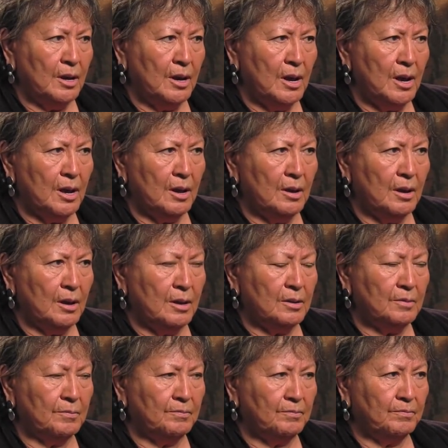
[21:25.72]
I
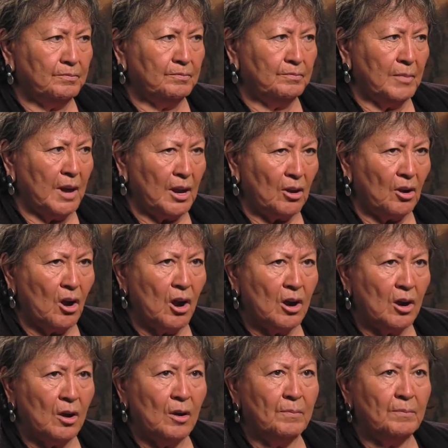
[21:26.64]
had my
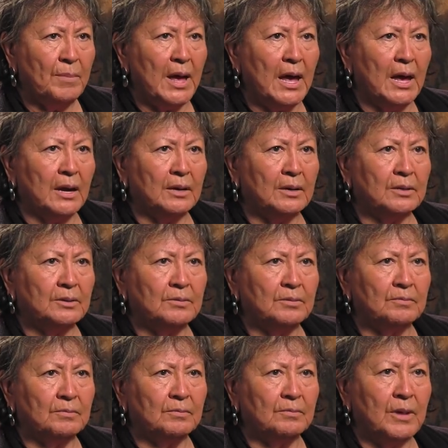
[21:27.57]
car all packed
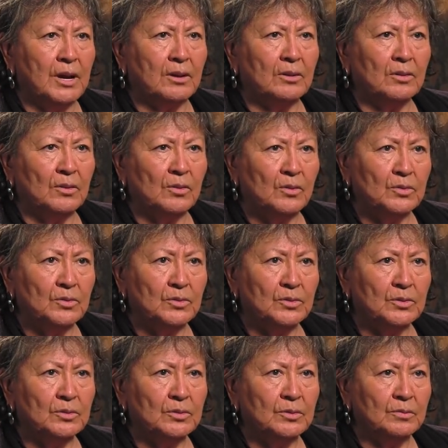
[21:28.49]
and my
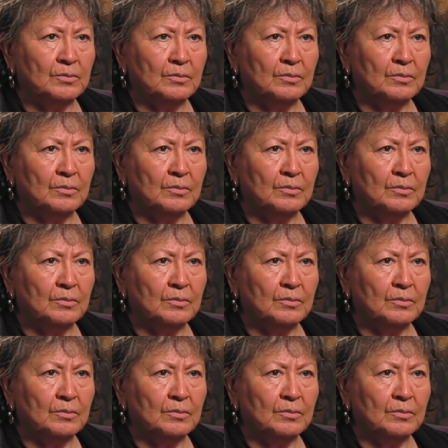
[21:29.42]
clothes